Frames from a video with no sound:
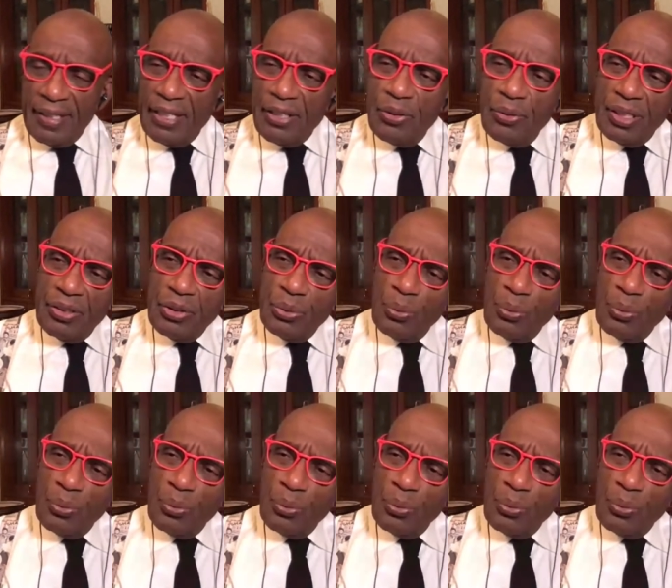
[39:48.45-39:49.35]
that you
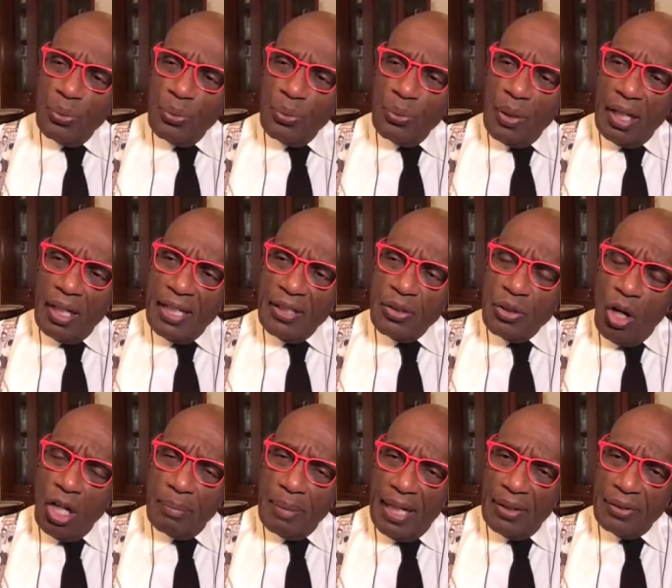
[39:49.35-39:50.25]
can do and
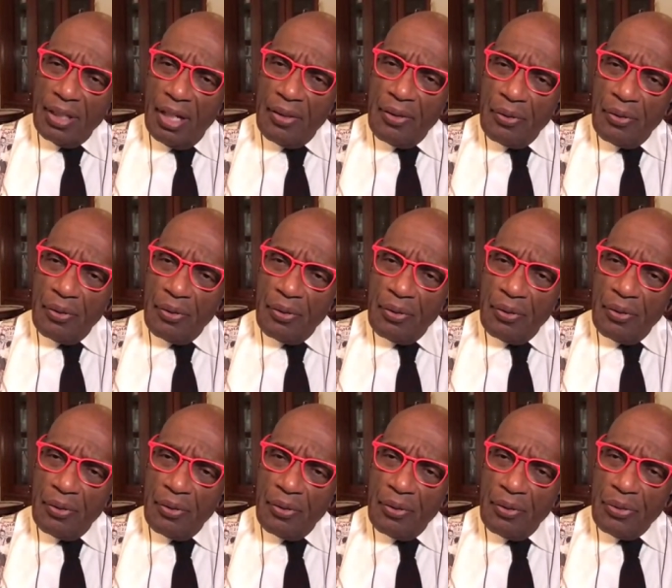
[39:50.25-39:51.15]
talk about other
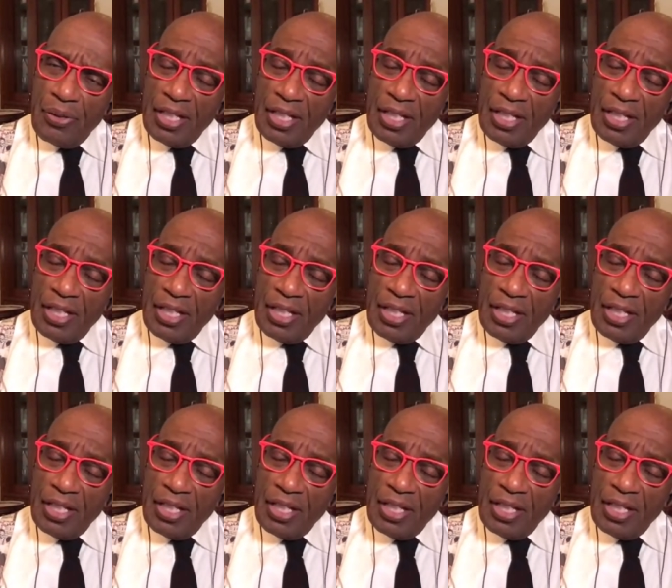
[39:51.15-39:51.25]
things.